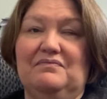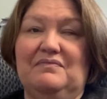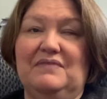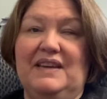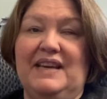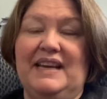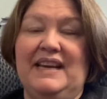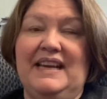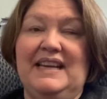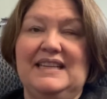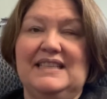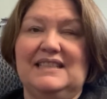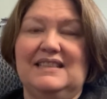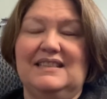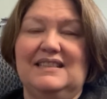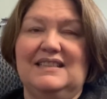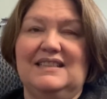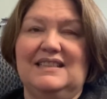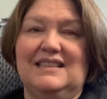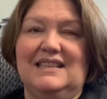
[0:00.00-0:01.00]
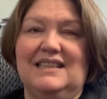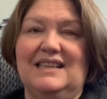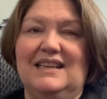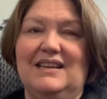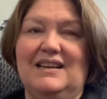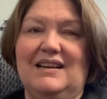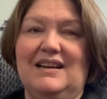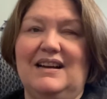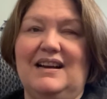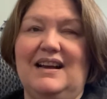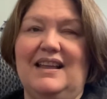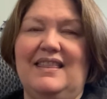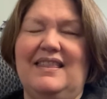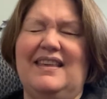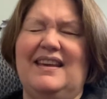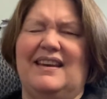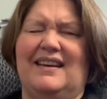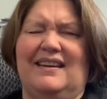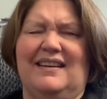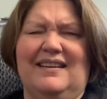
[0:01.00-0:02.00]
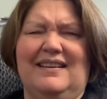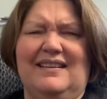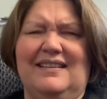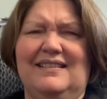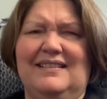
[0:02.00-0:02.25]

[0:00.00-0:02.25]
in it, I think.